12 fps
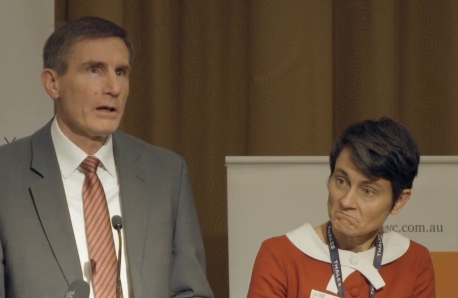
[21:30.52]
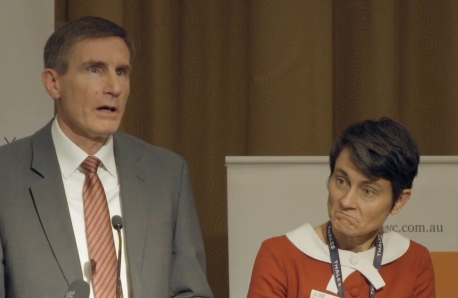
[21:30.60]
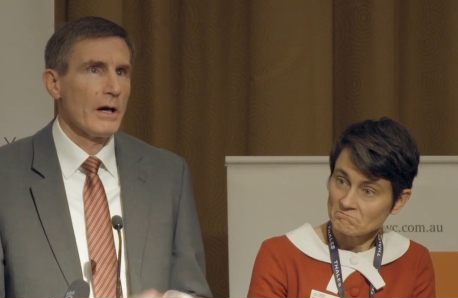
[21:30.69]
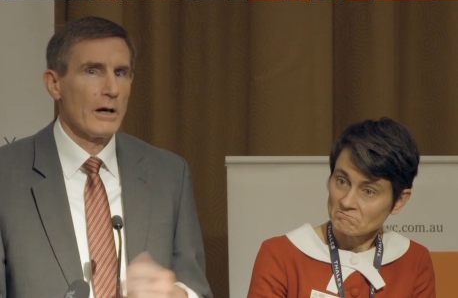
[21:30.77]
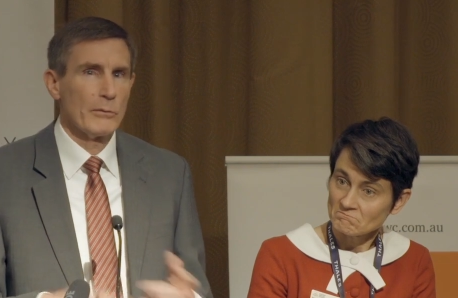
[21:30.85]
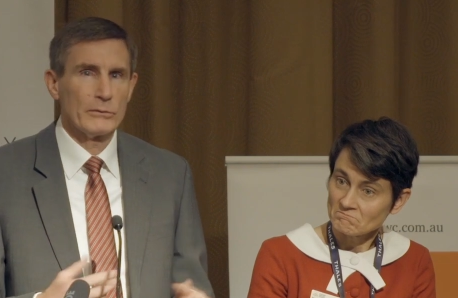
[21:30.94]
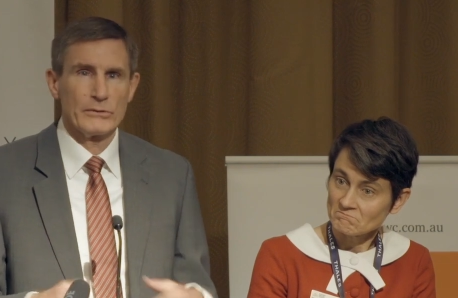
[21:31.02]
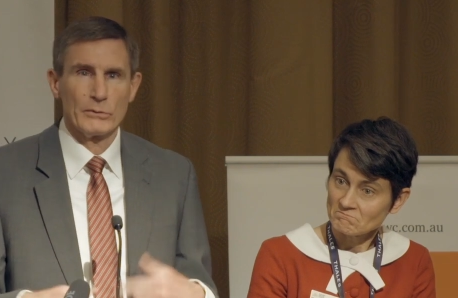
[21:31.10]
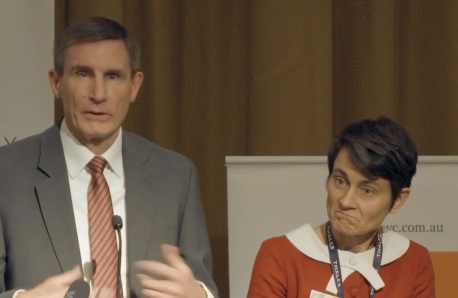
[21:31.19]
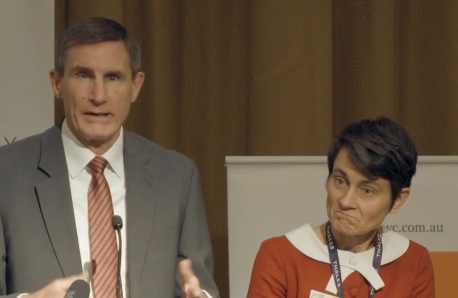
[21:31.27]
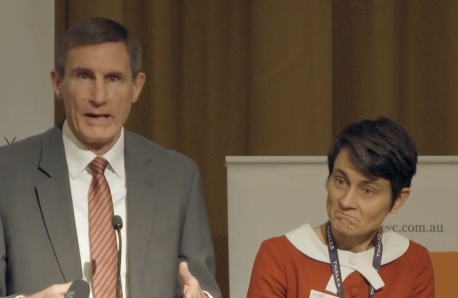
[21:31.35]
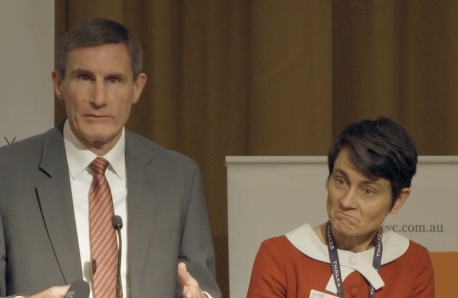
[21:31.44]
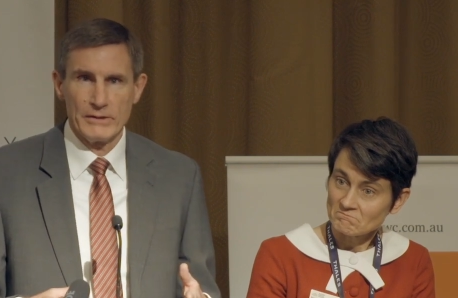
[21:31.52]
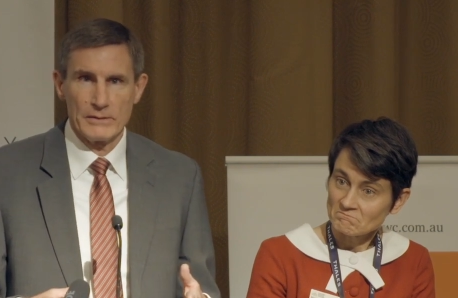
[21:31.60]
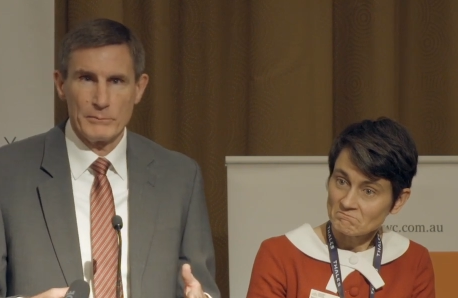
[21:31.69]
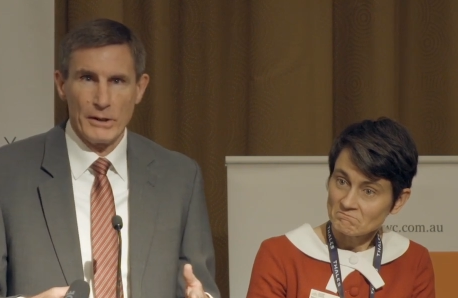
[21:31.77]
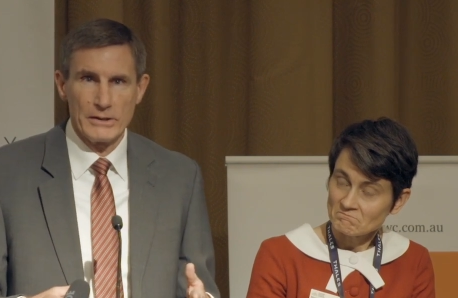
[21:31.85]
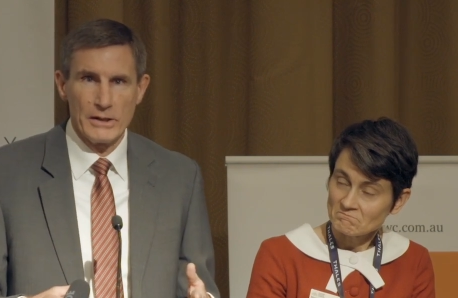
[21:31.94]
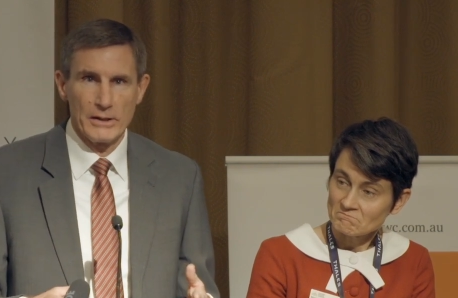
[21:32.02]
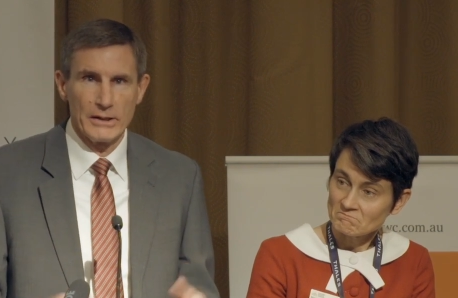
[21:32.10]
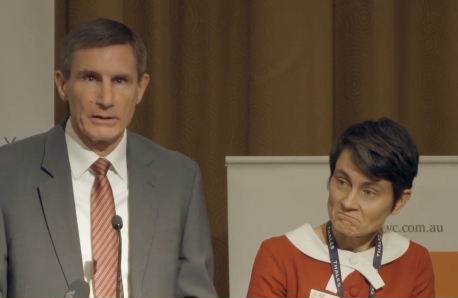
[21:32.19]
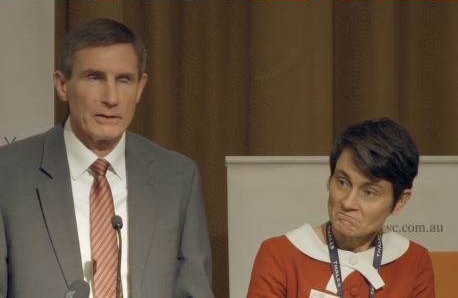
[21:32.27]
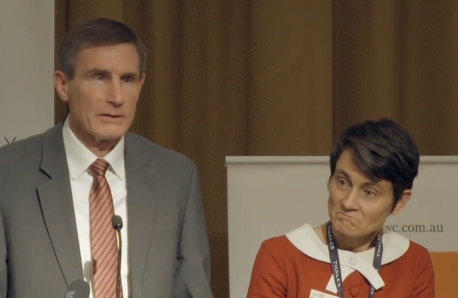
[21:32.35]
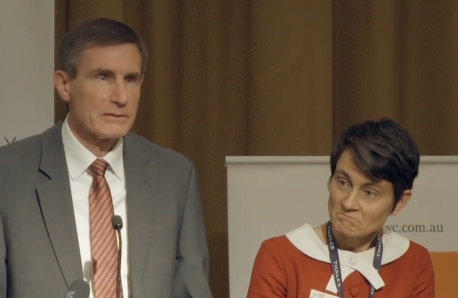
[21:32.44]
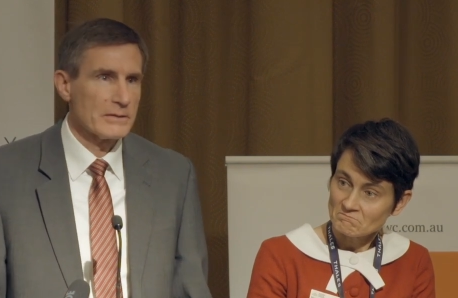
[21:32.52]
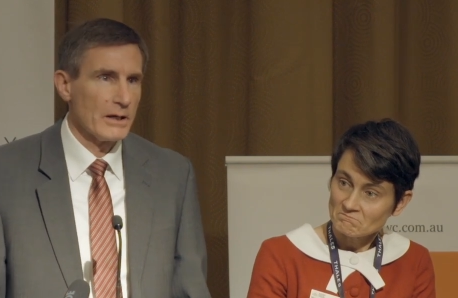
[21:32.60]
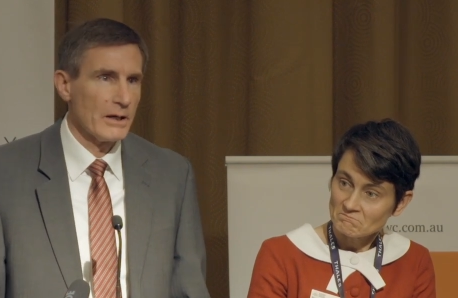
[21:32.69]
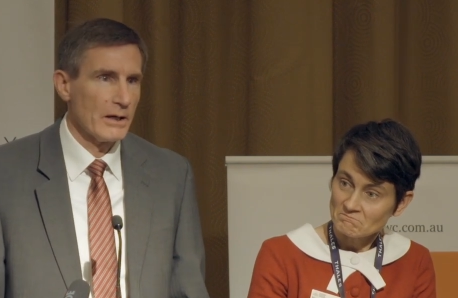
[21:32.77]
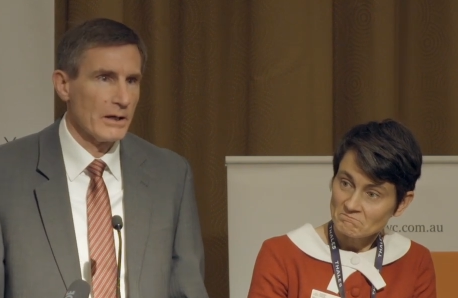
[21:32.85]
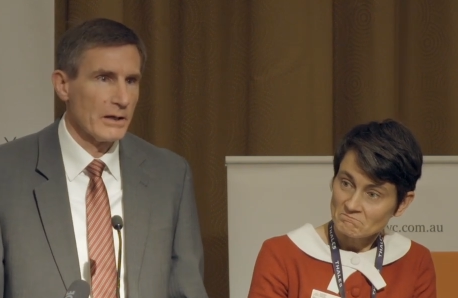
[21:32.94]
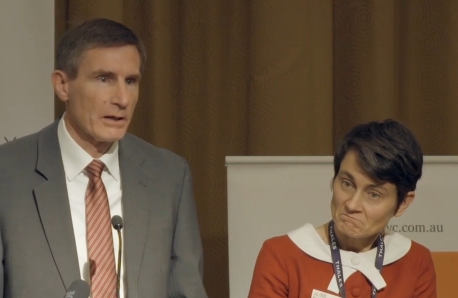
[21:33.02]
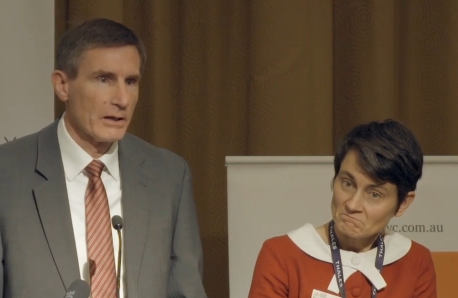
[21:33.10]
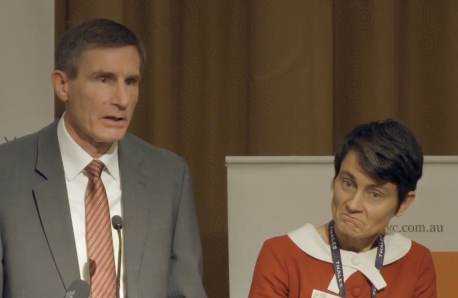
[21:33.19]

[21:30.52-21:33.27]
Speaker 1: I just want to caveat by noting that uh,